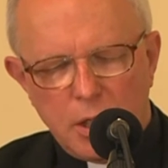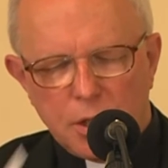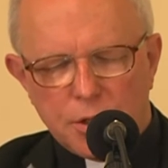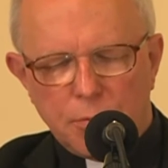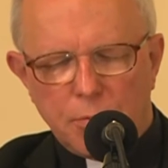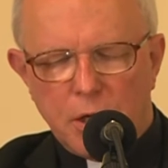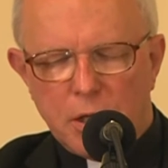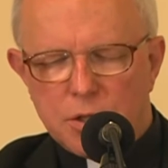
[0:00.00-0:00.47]
In
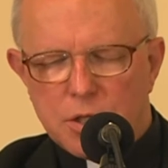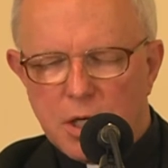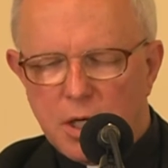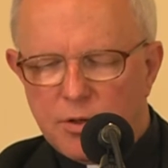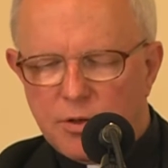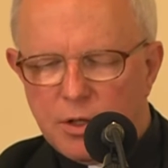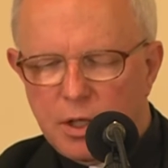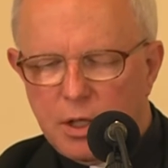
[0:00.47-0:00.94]
other
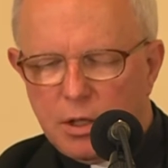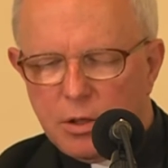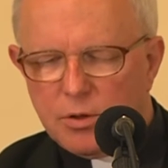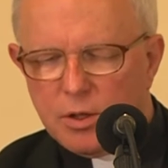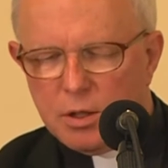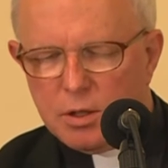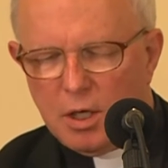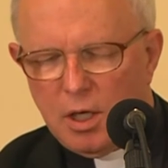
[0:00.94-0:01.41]
words, I
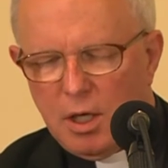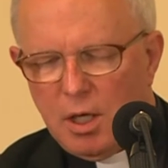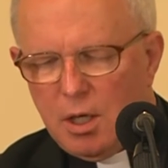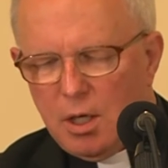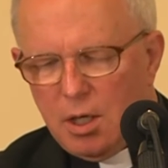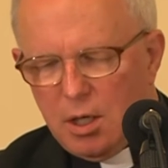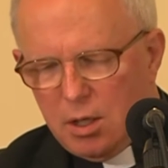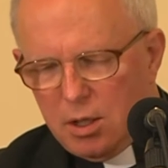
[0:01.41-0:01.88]
think that
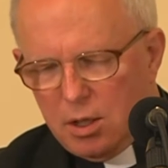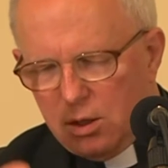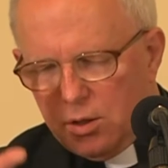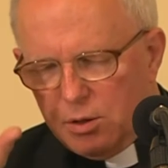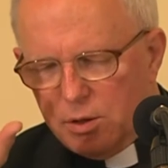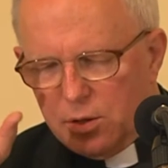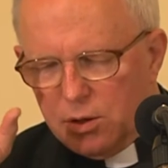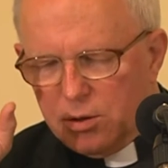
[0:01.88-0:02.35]

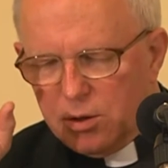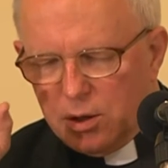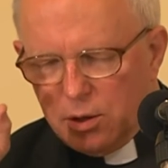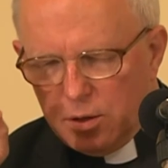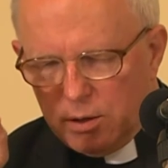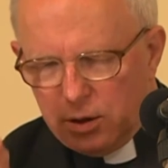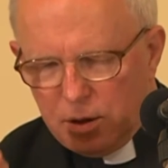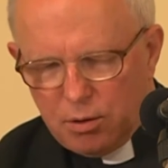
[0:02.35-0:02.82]

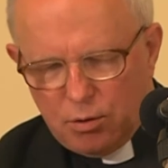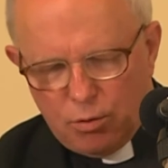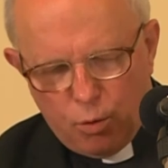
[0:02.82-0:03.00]
the